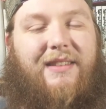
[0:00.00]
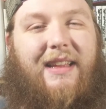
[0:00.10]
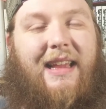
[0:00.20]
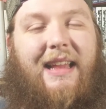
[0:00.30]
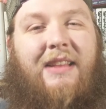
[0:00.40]

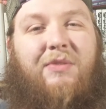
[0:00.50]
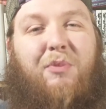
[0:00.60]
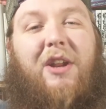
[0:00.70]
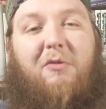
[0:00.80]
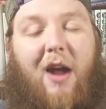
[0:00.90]
It's
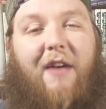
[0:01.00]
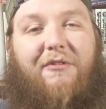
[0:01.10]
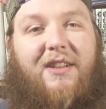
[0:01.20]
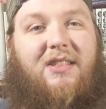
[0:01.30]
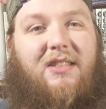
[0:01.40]
pretty
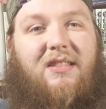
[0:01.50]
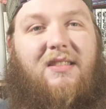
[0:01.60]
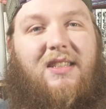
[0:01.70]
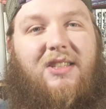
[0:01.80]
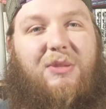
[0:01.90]
rough. Let's
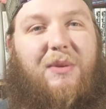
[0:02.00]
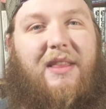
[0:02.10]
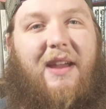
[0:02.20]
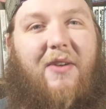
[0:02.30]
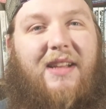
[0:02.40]
just let's just put
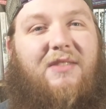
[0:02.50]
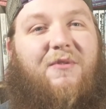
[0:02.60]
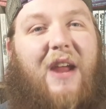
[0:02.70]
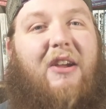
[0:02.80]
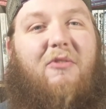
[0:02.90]
it that way. It's
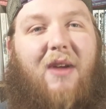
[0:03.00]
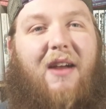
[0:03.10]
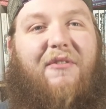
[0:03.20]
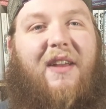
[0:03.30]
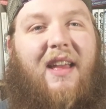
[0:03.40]
very
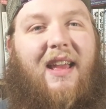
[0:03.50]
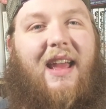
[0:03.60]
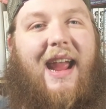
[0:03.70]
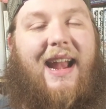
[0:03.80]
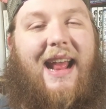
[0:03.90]
rough.
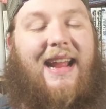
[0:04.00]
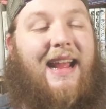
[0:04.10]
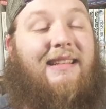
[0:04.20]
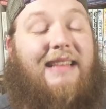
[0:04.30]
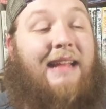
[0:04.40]
And
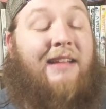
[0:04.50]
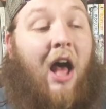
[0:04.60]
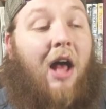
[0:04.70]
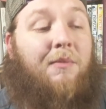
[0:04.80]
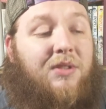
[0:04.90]
it, it
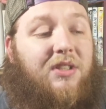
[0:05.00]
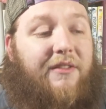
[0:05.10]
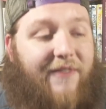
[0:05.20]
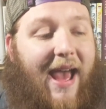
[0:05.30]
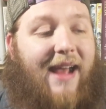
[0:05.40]
comes to
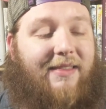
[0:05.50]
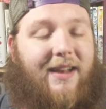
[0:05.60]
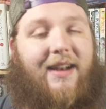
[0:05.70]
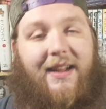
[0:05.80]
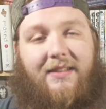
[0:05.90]
the fact
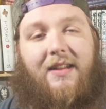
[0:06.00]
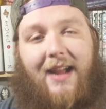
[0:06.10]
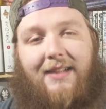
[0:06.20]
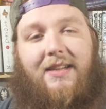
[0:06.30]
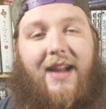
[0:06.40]
that it is a
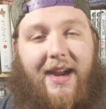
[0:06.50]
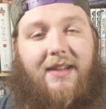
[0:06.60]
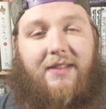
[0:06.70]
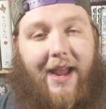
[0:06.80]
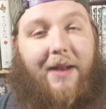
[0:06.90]
nineteen
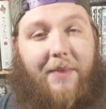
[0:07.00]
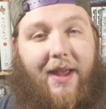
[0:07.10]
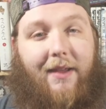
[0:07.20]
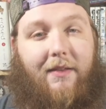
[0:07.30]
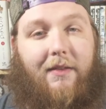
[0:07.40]
eighties
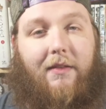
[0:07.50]
anime.